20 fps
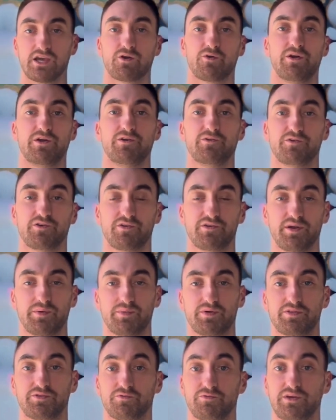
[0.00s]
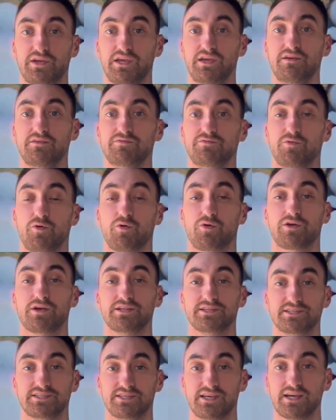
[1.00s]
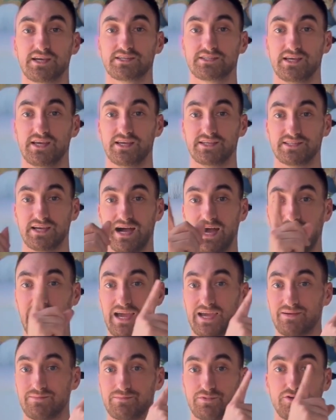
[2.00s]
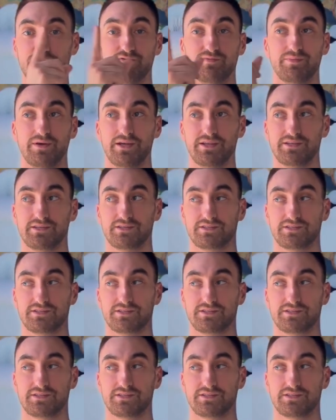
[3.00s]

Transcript: Cranial nerve number 3, 4, and 6 is eye movement.